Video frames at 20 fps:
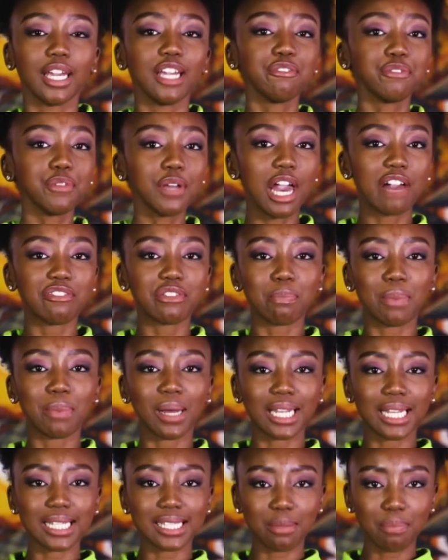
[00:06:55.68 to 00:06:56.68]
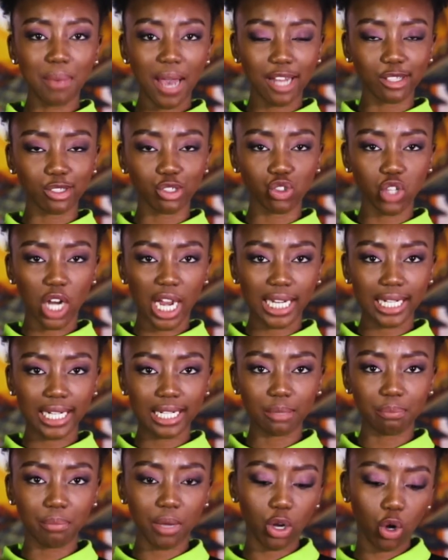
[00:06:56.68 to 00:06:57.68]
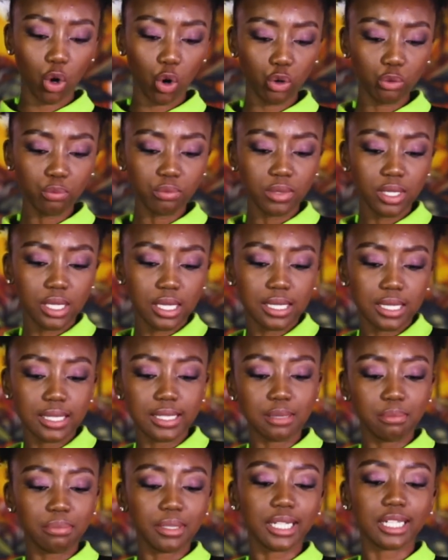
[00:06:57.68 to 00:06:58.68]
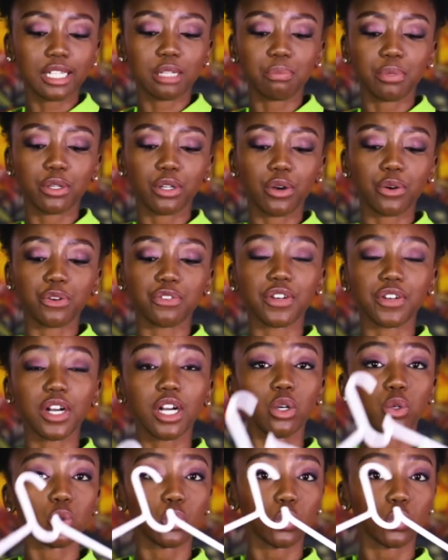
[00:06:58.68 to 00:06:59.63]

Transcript: If you have a Balesa pads drying clip at home, simply clip it over